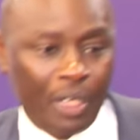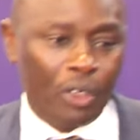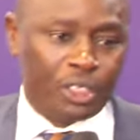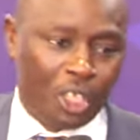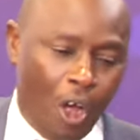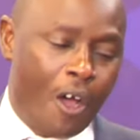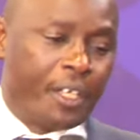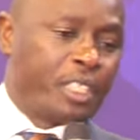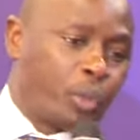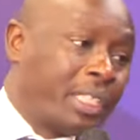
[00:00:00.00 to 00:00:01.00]
because
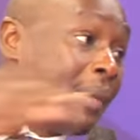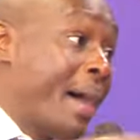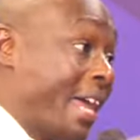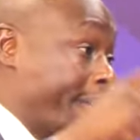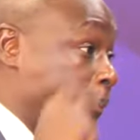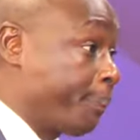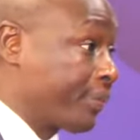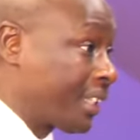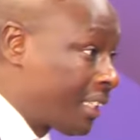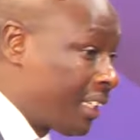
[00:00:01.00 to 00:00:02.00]
God is with a man.
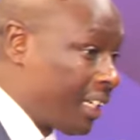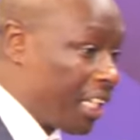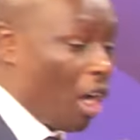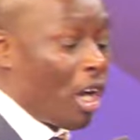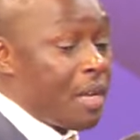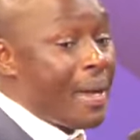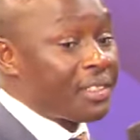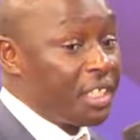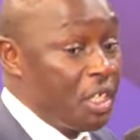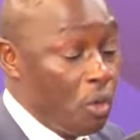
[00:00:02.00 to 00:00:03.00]

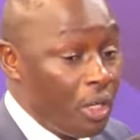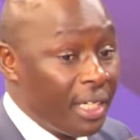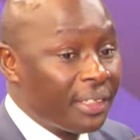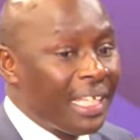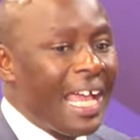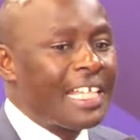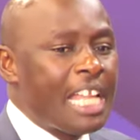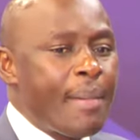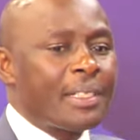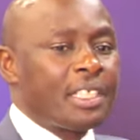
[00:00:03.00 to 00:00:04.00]
Nicodemus knew. They had
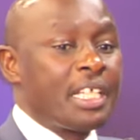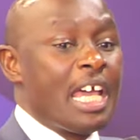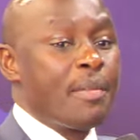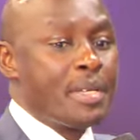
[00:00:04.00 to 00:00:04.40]
never seen any